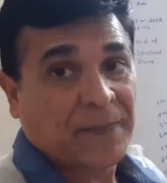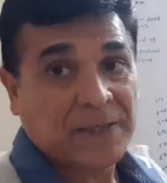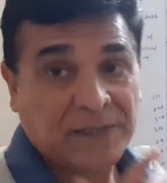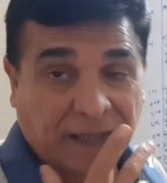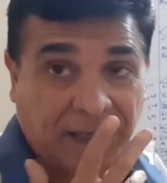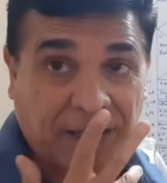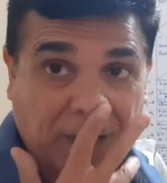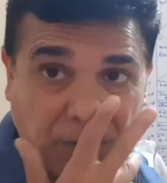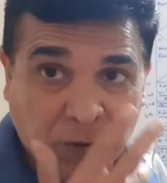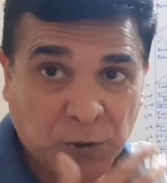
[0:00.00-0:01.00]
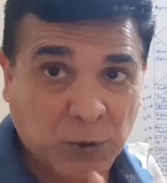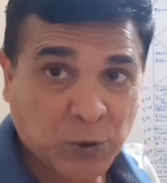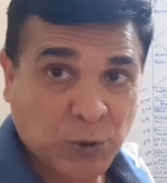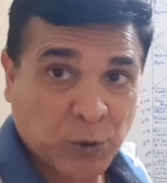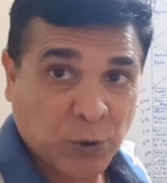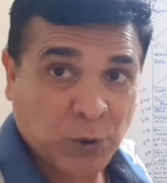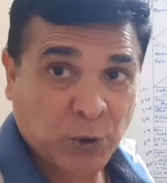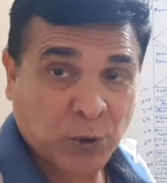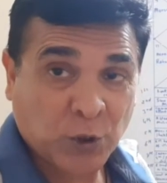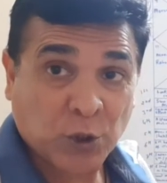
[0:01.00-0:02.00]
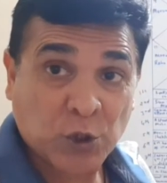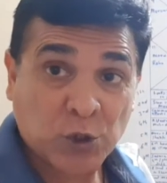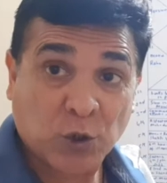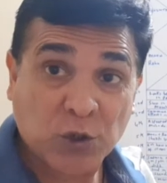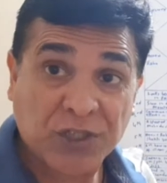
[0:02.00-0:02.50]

second house. So